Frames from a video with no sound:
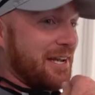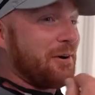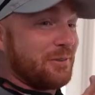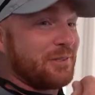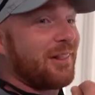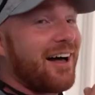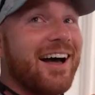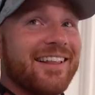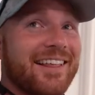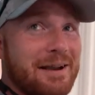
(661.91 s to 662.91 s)
tickles a
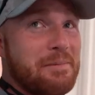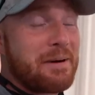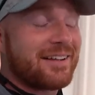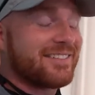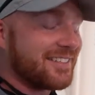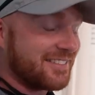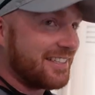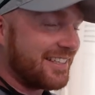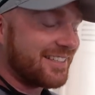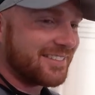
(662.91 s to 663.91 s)
lot, like I'm about to
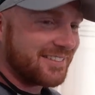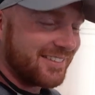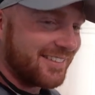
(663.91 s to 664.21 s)
sneeze.